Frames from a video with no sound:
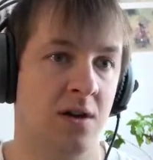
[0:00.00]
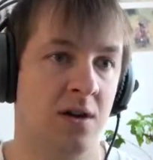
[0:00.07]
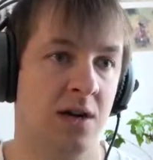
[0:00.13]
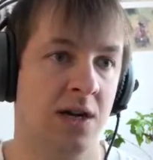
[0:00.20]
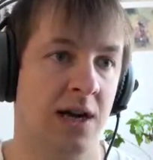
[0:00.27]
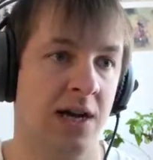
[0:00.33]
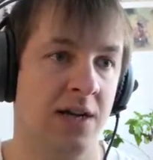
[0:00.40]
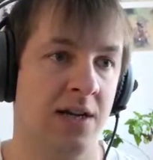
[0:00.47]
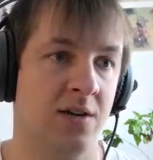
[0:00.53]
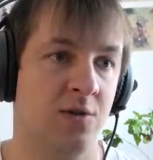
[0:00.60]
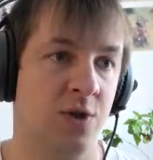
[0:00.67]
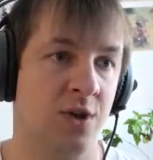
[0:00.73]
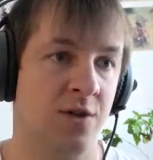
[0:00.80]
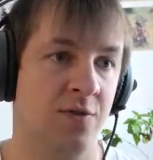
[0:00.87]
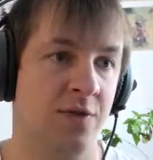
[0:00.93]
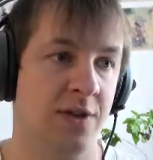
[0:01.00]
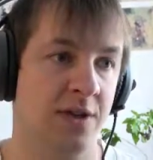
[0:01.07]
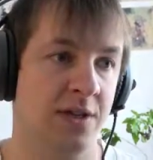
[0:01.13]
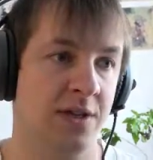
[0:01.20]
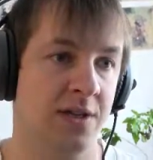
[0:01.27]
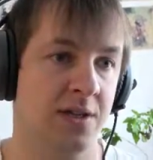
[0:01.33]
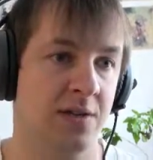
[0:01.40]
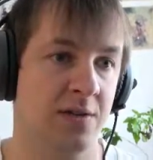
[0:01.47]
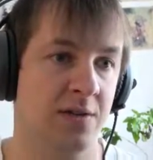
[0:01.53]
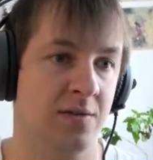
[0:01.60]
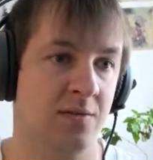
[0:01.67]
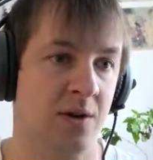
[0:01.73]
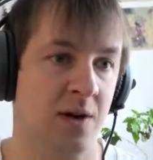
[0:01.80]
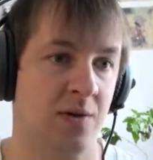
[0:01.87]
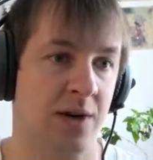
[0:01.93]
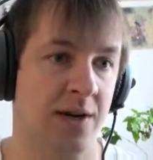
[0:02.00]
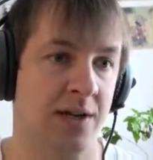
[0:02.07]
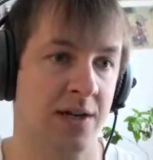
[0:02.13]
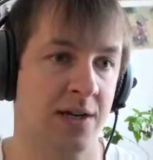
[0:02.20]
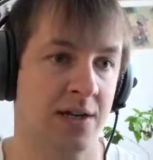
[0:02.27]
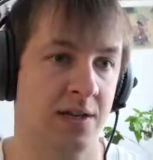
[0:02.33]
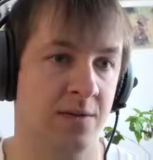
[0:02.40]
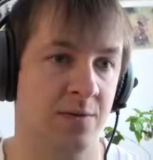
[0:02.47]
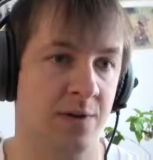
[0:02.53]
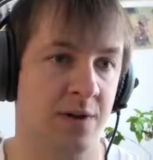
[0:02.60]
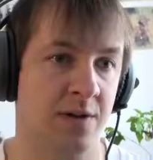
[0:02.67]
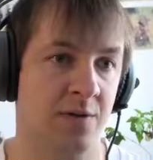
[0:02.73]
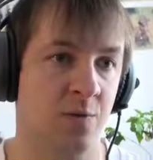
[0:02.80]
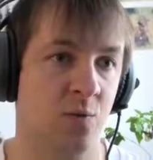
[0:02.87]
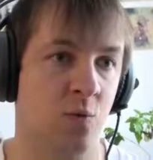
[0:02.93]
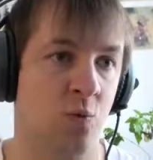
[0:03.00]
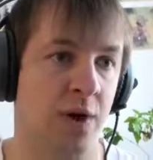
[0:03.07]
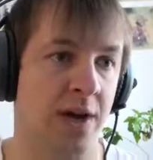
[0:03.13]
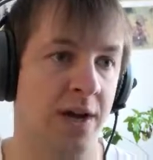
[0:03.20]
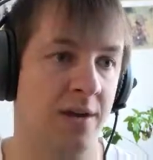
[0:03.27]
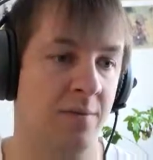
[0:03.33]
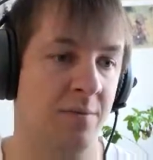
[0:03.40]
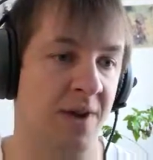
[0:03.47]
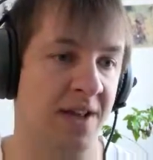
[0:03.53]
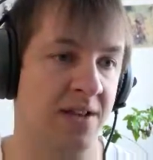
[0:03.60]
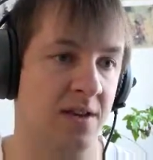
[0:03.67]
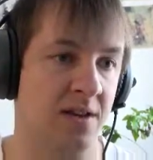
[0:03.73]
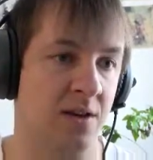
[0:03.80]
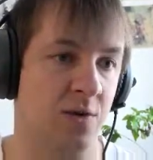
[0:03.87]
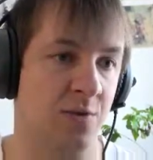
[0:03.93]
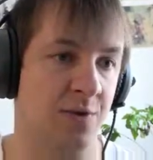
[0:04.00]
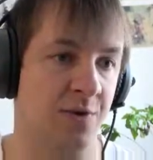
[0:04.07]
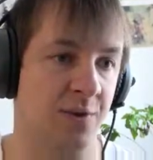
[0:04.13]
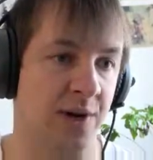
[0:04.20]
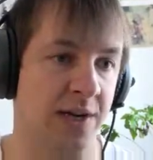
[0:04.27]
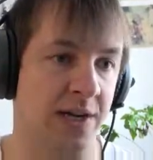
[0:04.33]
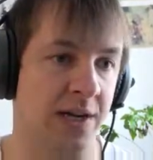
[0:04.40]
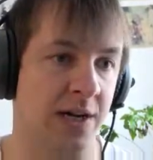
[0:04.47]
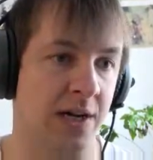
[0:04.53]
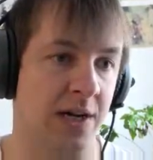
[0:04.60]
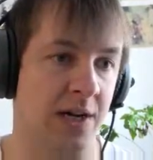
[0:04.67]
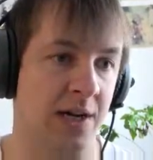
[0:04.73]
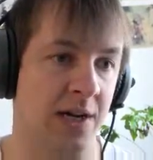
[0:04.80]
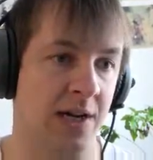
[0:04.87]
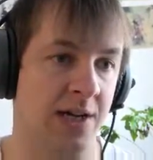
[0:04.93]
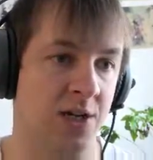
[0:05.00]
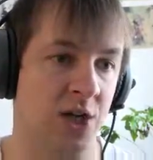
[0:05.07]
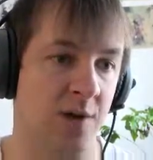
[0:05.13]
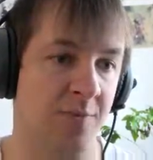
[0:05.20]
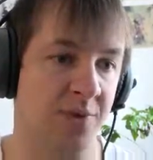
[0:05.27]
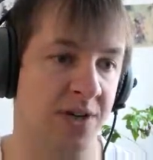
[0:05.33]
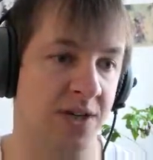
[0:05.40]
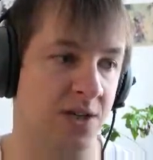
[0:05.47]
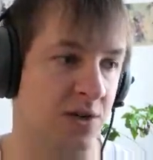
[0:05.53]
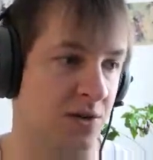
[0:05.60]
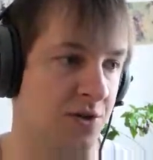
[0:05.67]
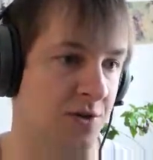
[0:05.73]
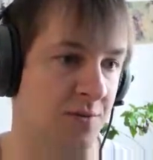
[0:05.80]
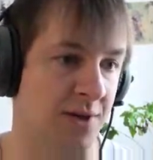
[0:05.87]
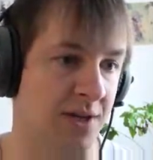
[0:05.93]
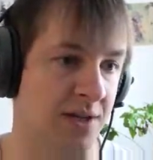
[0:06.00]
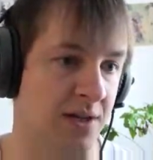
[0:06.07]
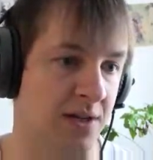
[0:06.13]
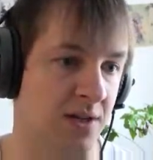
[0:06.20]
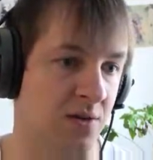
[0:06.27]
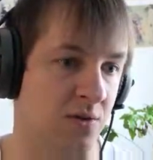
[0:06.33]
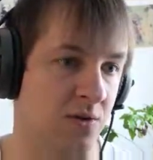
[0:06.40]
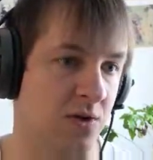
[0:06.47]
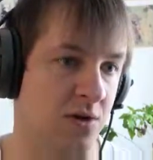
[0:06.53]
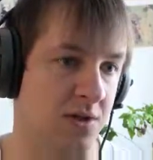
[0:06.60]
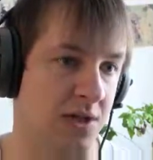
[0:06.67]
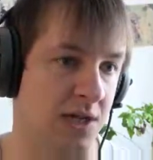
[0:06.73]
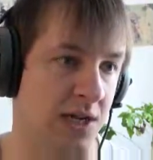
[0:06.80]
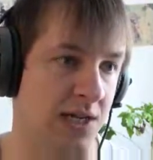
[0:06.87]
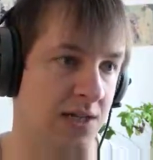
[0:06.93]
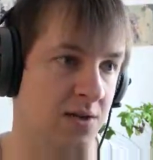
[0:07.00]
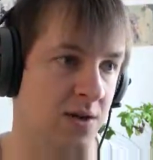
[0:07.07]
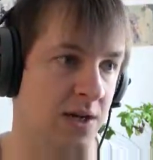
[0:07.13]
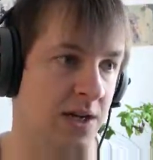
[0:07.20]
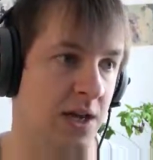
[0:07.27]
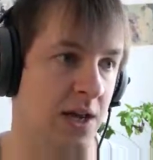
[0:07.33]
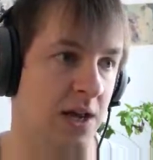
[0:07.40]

Like, I can really feel this while running. We are way better now with running. And jumping is also better now, costs less, right?